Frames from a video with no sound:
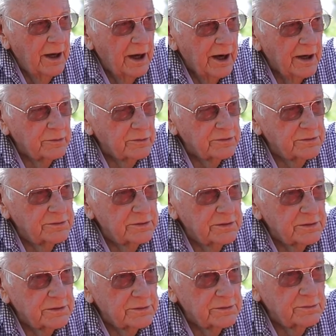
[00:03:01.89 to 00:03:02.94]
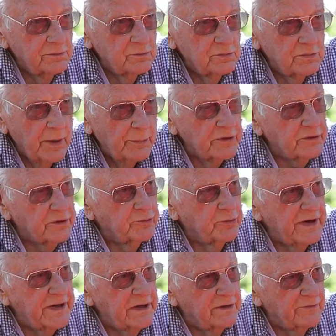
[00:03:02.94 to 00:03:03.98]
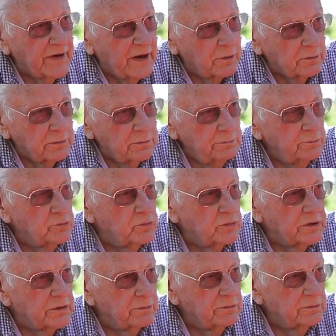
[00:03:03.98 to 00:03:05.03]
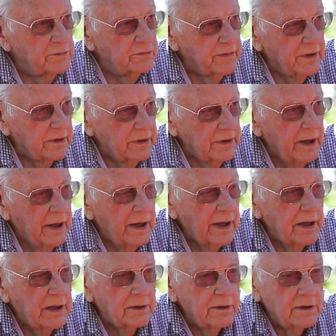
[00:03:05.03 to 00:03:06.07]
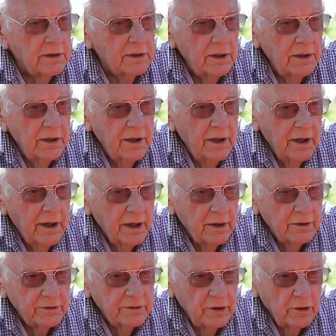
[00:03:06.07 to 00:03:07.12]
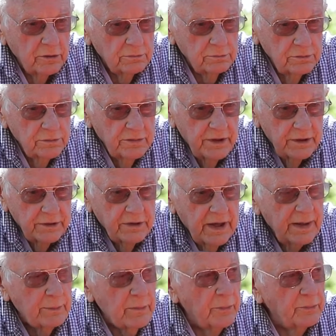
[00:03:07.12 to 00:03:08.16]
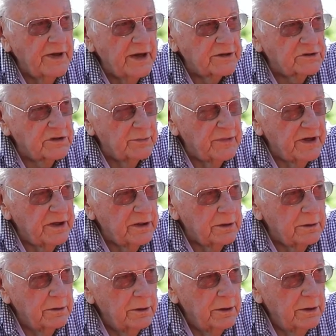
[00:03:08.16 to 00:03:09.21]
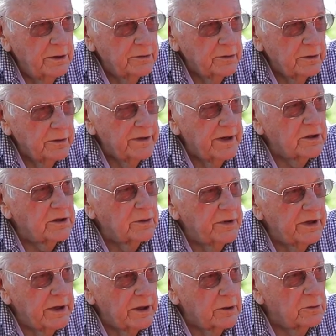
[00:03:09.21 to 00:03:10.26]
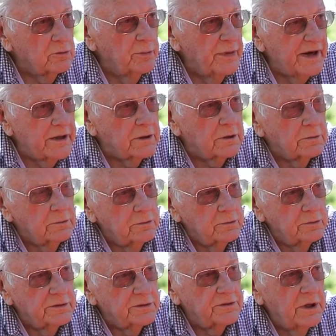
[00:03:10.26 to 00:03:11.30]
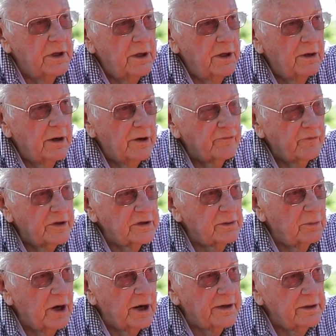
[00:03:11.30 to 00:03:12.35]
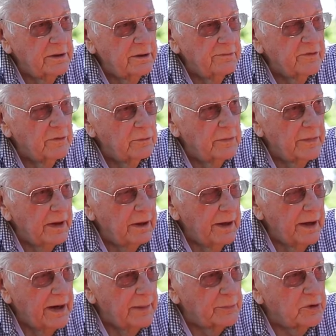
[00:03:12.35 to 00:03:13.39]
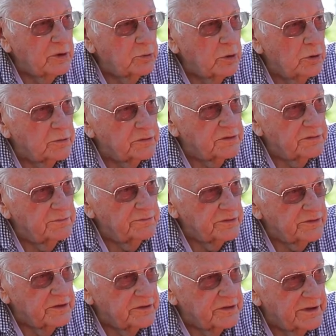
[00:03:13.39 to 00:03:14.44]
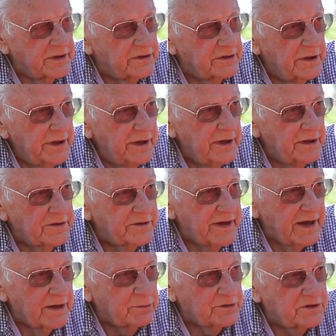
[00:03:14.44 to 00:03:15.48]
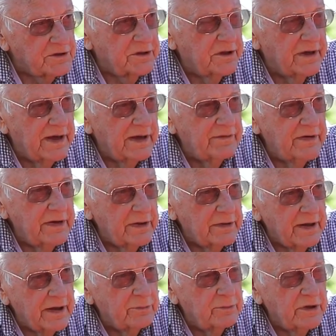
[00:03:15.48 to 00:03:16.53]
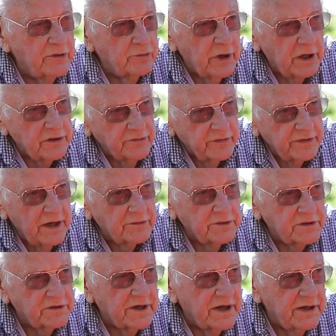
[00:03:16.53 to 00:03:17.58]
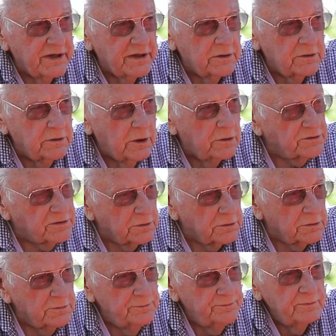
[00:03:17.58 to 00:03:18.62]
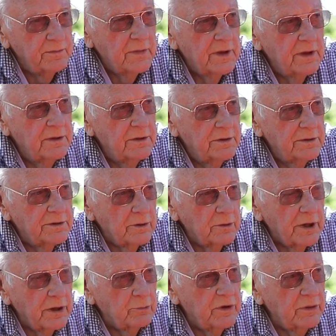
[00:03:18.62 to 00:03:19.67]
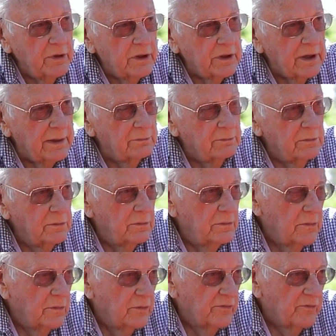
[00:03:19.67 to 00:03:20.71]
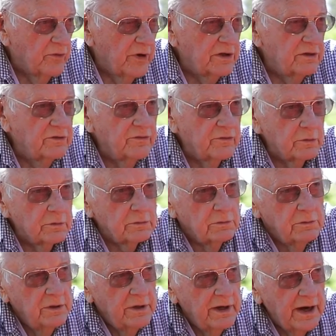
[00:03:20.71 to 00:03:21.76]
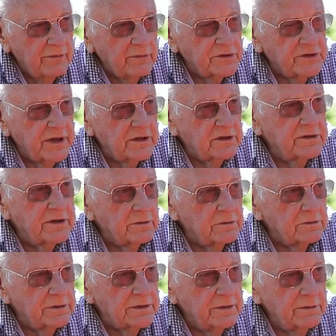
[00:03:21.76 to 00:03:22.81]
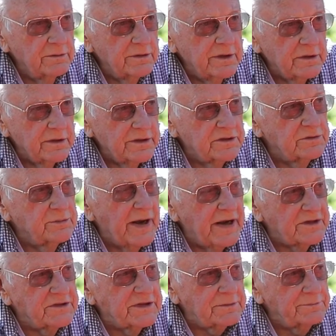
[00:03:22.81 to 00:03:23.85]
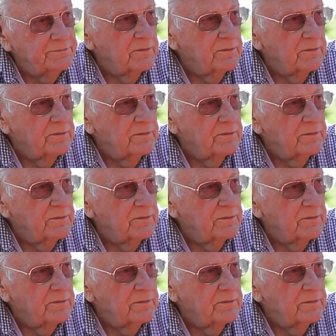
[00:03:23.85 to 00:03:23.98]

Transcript: I was uh, up at the drinking fountain one day, and uh, a young kid came up next to me and turned out to be Harold Baker, who was a friend of mine from Hampton Roads, Virginia. His, his dad was in the Navy and had been transferred out to San Diego also. So, and we became friends for ever since till, till his passing.